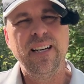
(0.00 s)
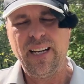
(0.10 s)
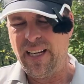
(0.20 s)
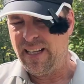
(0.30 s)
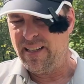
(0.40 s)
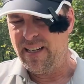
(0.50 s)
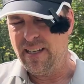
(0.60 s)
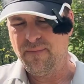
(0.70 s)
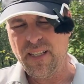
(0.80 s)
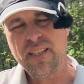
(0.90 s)
And
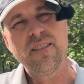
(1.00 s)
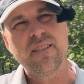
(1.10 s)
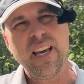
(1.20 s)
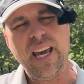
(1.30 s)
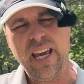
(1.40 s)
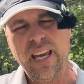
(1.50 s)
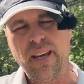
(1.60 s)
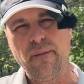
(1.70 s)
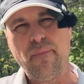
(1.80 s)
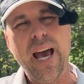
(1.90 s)
um, this is
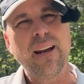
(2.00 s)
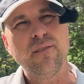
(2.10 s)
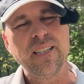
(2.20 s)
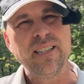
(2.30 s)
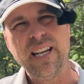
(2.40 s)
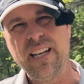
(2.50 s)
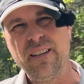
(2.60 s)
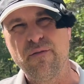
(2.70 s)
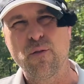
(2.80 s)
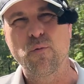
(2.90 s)
a paddle
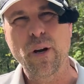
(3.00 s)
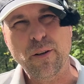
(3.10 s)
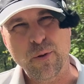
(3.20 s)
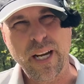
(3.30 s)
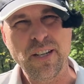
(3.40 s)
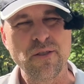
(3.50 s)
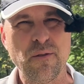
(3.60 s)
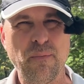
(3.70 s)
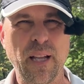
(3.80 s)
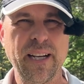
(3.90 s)
intended for
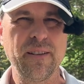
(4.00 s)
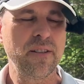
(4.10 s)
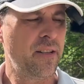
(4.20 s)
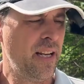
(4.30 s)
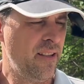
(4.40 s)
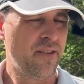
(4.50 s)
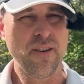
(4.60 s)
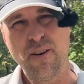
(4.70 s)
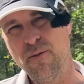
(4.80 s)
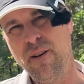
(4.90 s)
recreational players, and
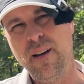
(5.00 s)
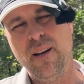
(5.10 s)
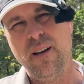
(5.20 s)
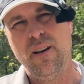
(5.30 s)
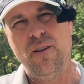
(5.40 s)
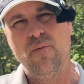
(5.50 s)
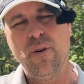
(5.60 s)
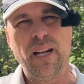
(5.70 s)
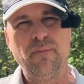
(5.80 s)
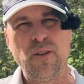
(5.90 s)
so
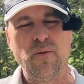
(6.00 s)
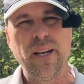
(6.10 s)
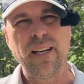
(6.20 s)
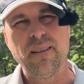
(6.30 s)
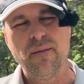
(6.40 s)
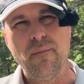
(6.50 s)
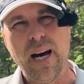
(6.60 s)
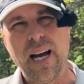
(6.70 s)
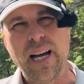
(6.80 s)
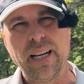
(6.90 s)
when I'm doing
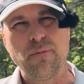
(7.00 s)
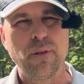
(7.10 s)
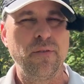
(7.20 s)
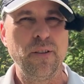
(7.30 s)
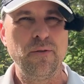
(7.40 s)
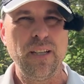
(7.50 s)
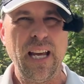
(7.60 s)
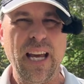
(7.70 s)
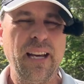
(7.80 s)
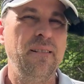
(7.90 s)
my review
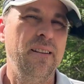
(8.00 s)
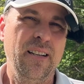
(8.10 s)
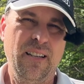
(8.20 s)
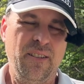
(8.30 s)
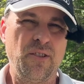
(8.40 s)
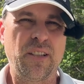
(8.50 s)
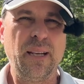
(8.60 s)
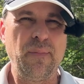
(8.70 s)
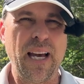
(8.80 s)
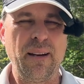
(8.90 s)
today, just
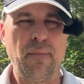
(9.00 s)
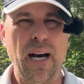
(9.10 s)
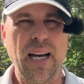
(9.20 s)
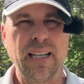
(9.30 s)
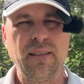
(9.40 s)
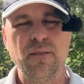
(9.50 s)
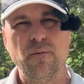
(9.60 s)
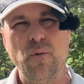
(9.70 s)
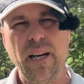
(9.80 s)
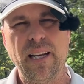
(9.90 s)
keep that in mind
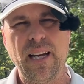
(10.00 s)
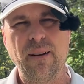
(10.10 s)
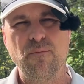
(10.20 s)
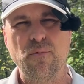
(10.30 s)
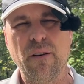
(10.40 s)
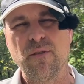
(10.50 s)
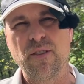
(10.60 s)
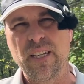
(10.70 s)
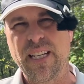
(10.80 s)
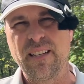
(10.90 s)
when I'm
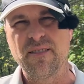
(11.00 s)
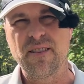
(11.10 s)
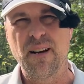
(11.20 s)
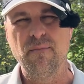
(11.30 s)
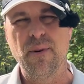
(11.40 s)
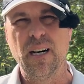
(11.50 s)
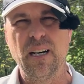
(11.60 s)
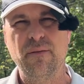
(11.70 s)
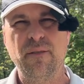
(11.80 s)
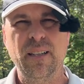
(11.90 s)
referencing some
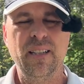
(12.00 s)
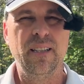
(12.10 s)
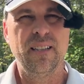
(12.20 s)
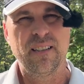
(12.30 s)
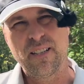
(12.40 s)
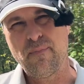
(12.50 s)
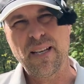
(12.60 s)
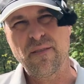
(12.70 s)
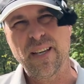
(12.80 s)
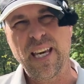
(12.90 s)
of the
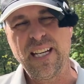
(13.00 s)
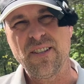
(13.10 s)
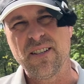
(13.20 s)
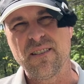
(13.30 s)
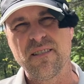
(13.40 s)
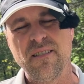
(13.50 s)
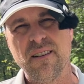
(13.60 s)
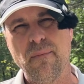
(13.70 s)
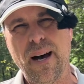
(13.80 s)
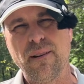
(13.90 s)
specifications
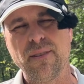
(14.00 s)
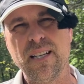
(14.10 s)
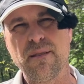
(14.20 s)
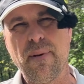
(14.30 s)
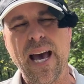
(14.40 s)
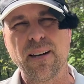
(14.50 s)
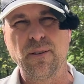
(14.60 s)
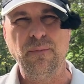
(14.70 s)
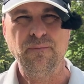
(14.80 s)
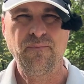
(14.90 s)
about this paddle.